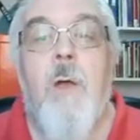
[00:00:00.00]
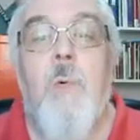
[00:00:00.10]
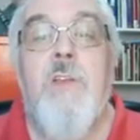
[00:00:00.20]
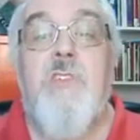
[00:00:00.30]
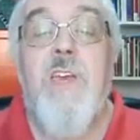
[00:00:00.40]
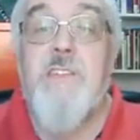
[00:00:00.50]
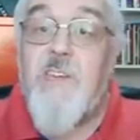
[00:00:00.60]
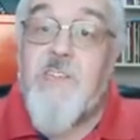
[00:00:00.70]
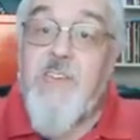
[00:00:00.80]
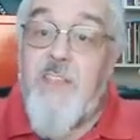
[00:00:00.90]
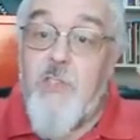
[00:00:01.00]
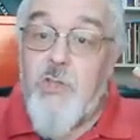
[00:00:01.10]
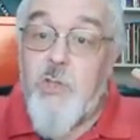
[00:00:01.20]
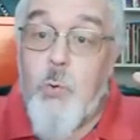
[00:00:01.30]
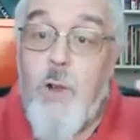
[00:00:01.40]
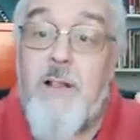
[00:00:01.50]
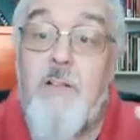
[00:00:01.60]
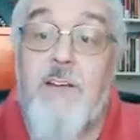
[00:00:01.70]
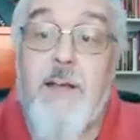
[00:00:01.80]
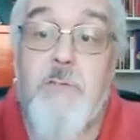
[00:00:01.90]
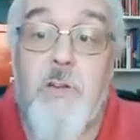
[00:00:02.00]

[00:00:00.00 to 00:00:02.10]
When Jesus sent the twelve out